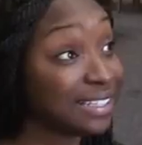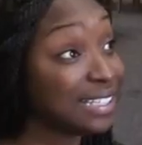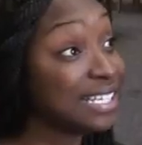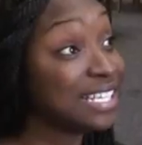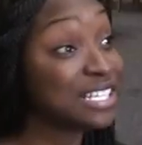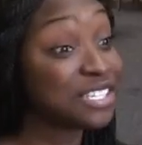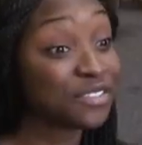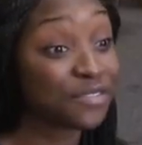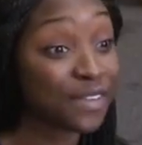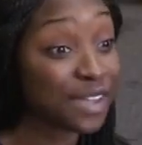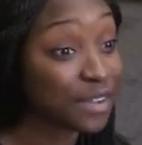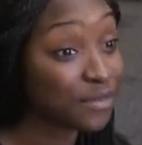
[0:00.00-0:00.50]

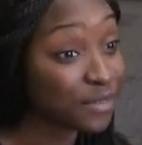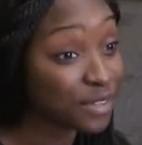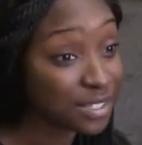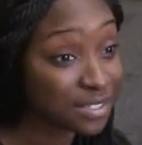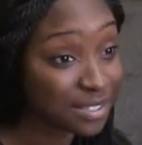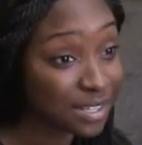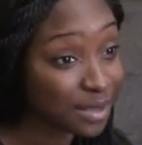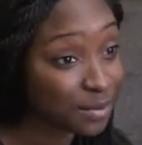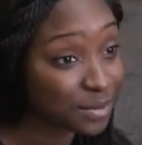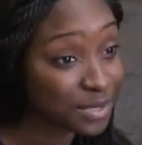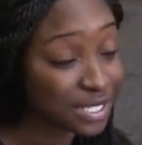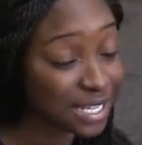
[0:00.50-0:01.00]
least favorite
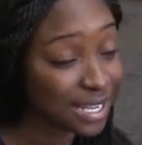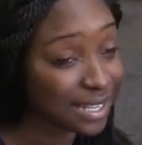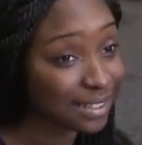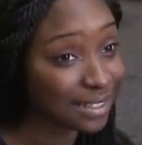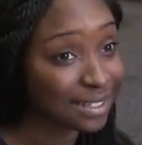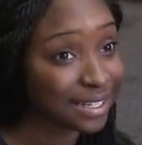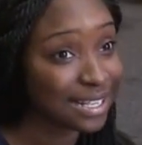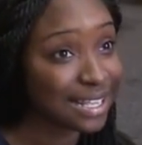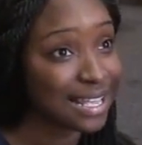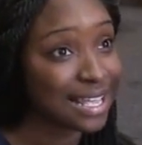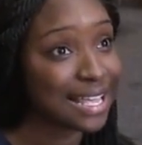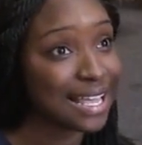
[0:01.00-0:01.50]
subject.
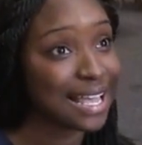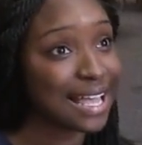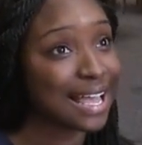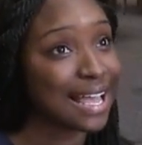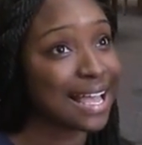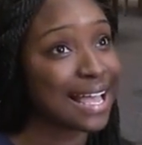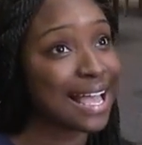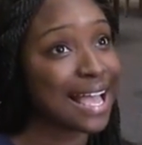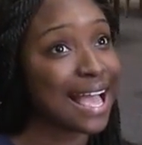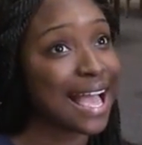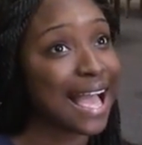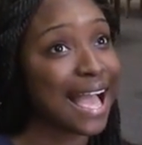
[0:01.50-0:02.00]

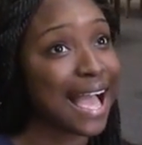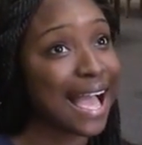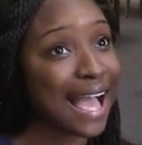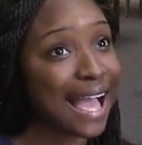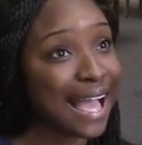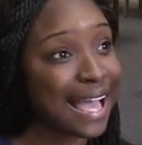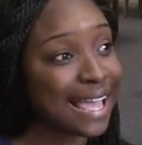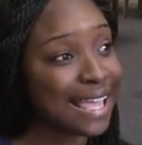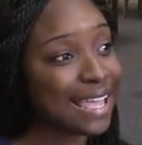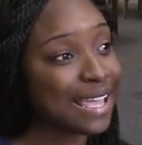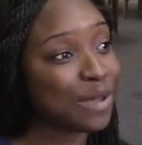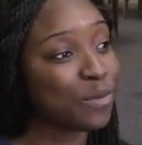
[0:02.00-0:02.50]

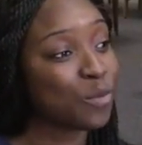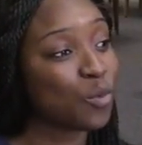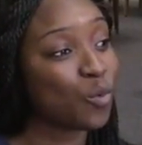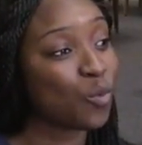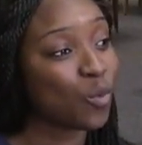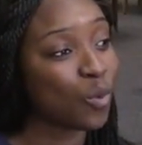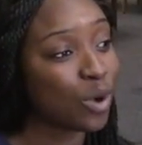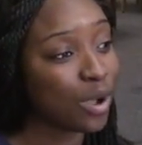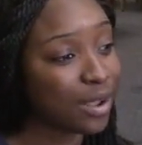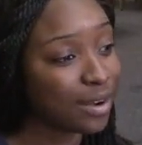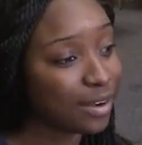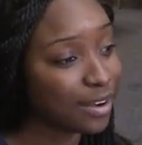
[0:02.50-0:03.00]
I am
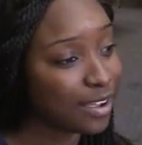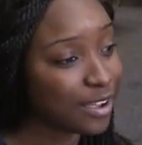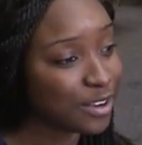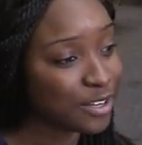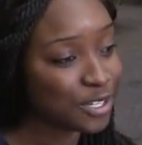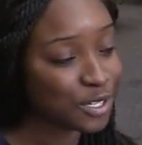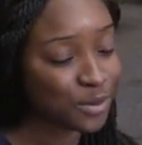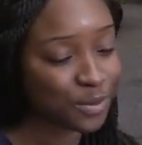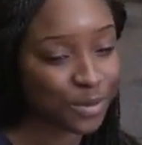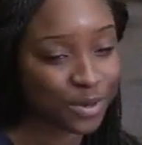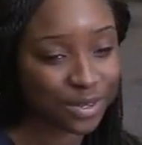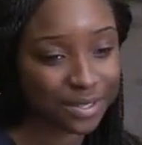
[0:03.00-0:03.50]

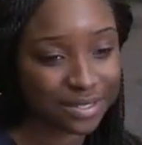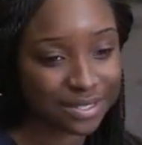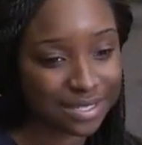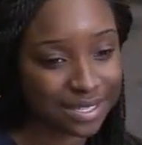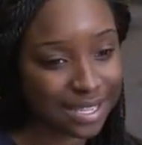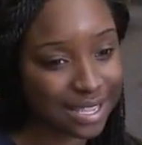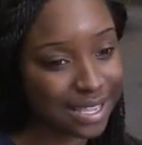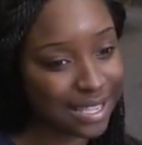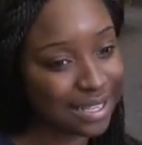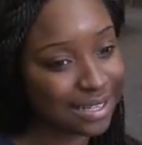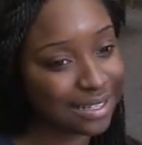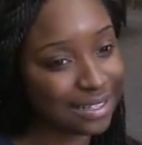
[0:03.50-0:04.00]

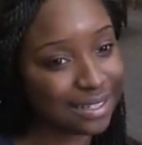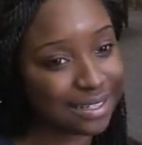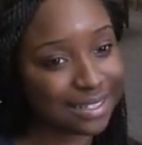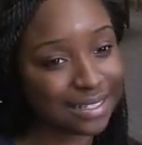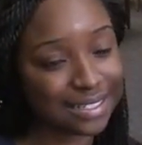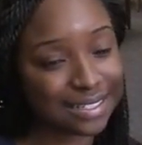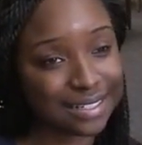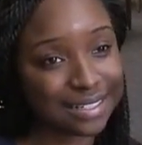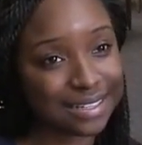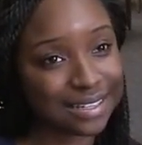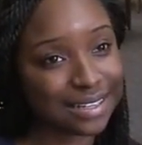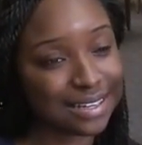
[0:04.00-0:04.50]
100%
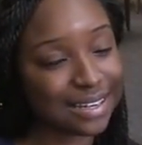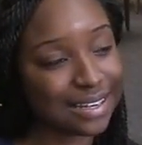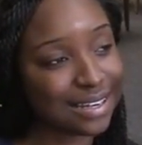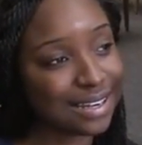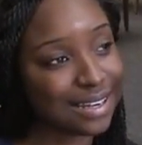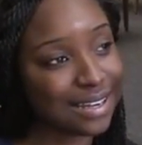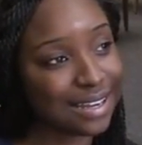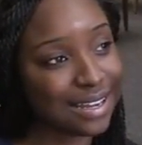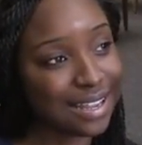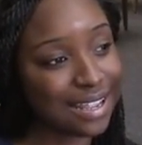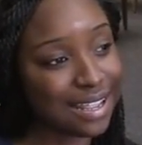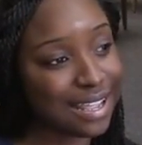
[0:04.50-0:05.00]

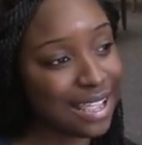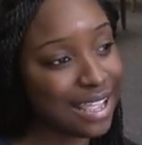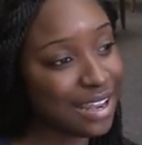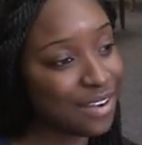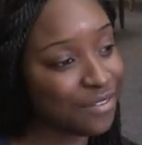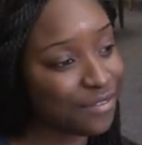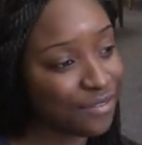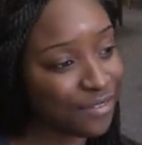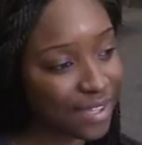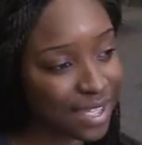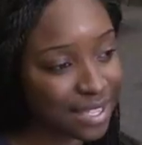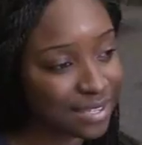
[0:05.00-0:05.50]

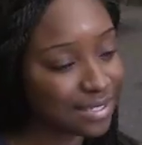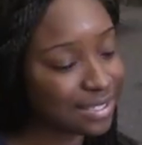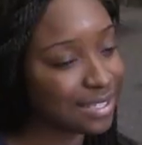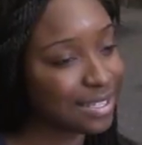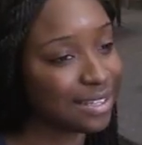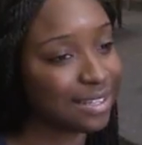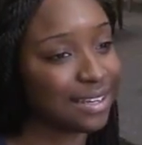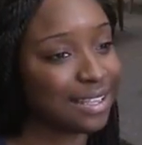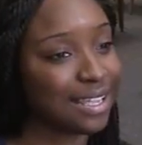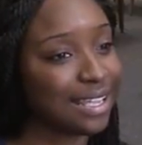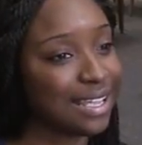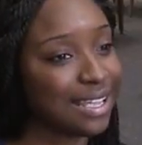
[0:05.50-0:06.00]

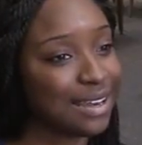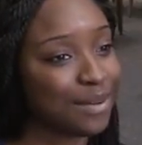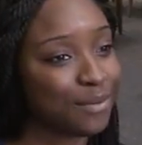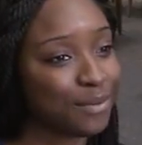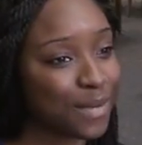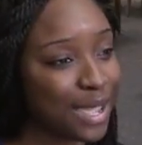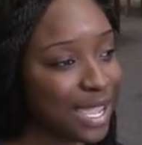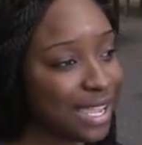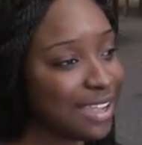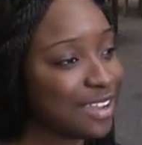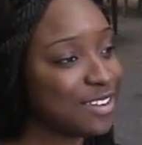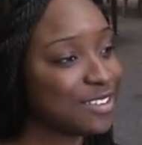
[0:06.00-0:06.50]
invested in
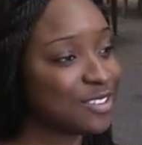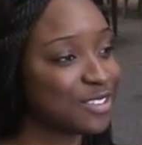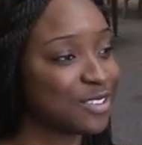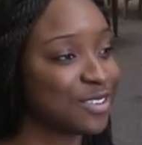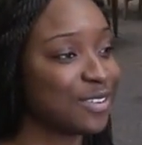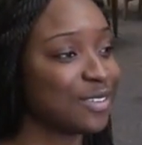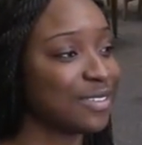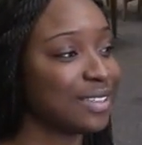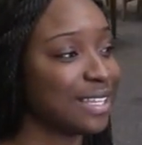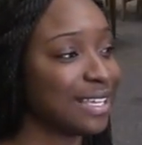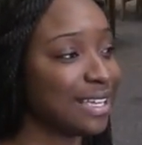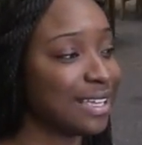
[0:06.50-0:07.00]
making
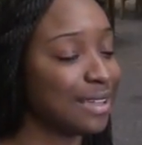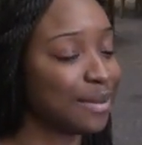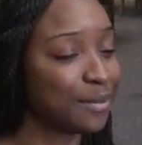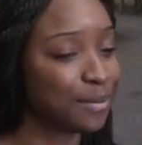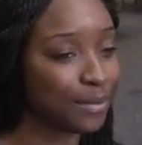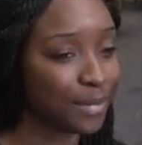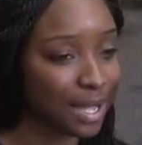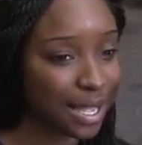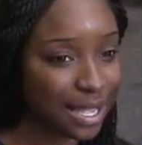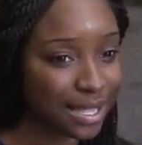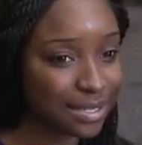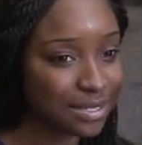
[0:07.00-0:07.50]
sure that
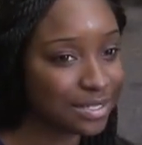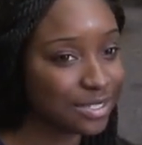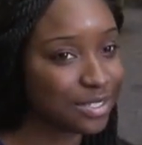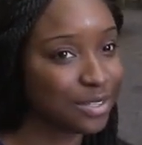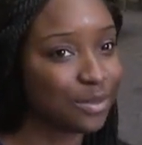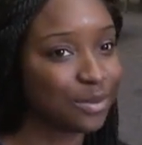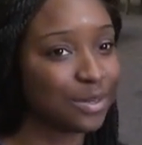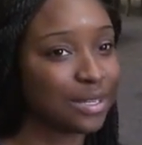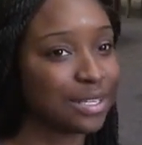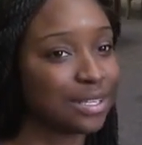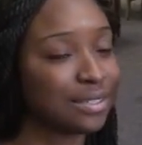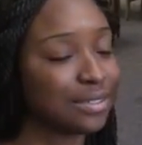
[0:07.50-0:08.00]
my
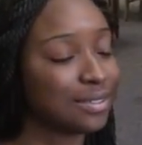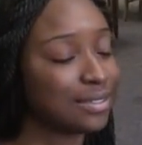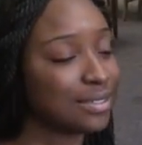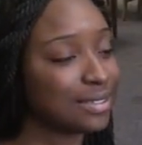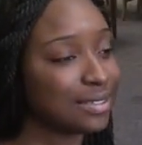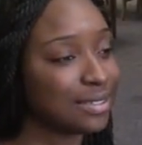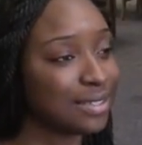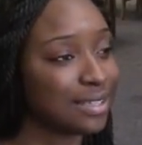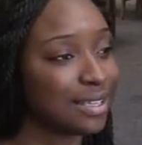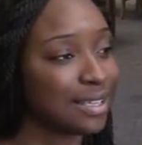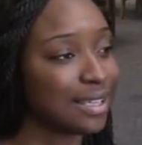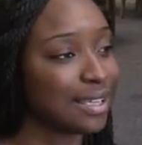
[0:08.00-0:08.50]

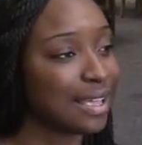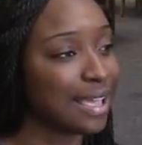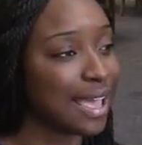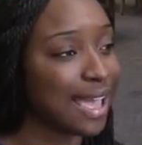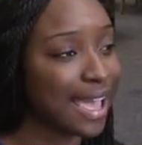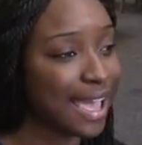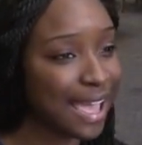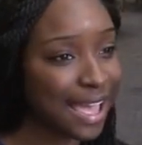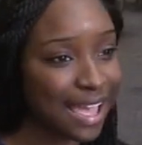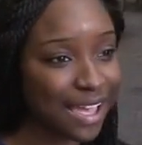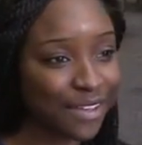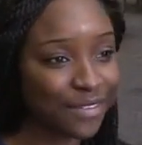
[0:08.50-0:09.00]
students
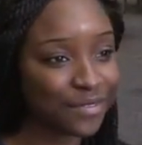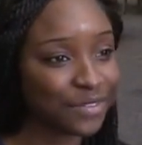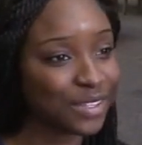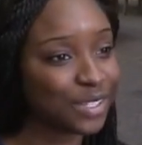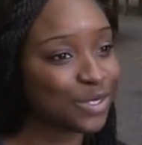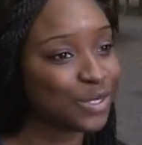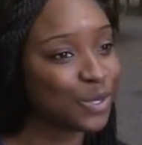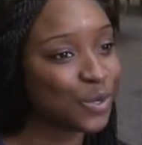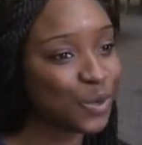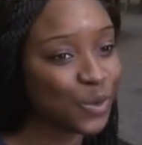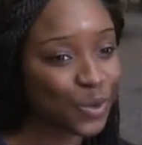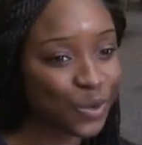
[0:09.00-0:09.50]
have the
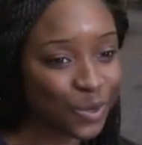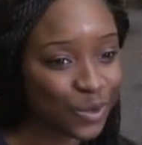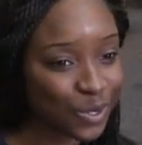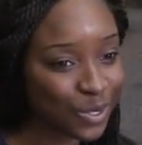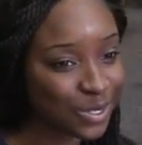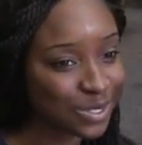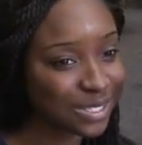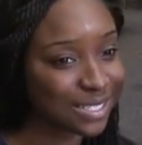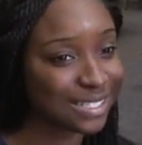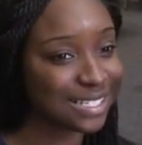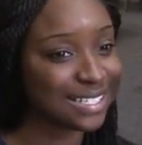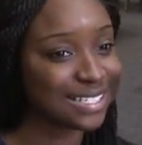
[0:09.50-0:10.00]

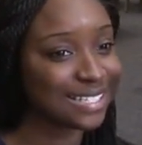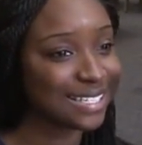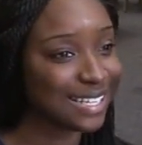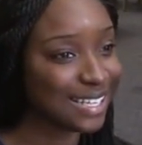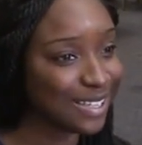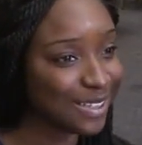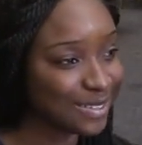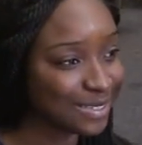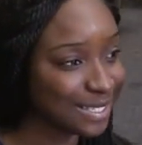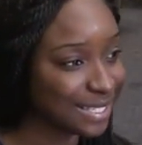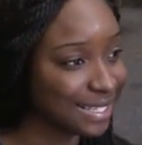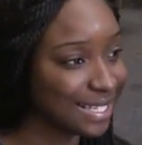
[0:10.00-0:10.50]
tools and the
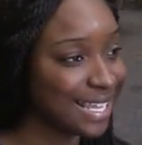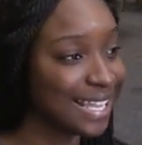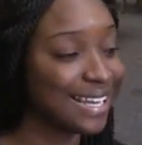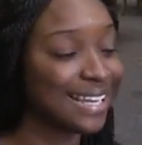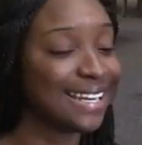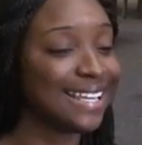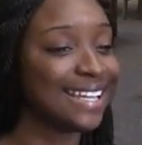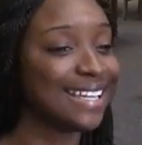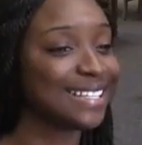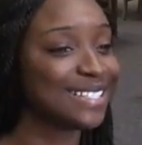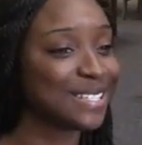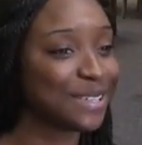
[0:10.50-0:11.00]
skills that they
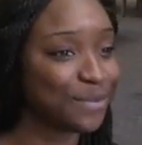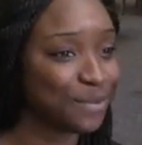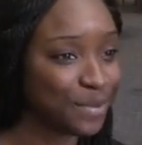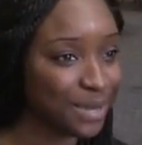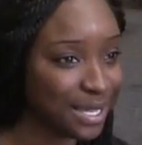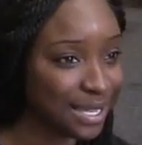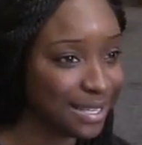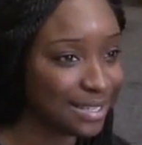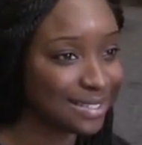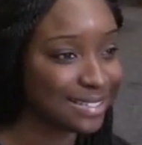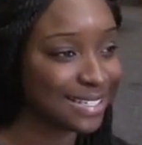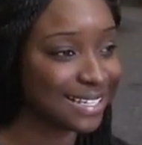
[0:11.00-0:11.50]
need to
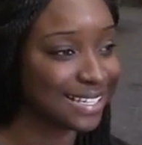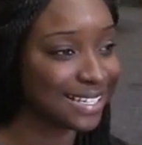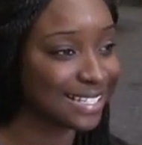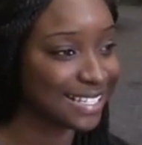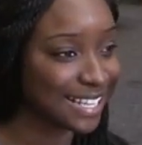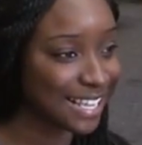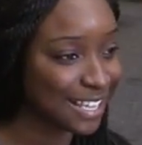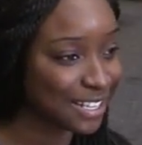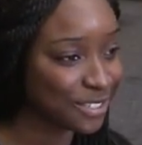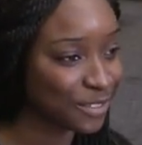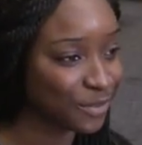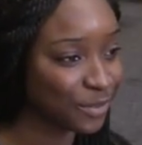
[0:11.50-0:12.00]
be
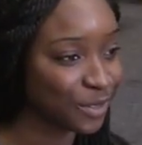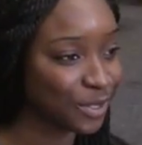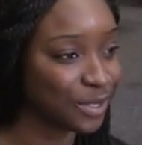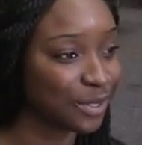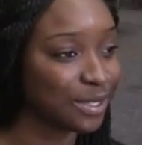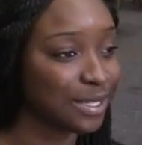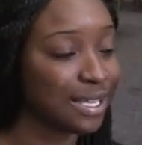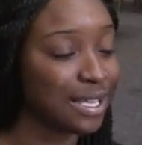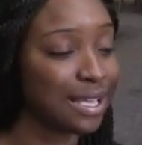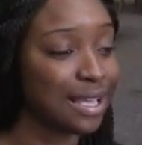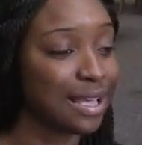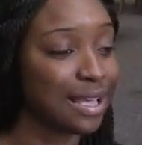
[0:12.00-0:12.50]
successful,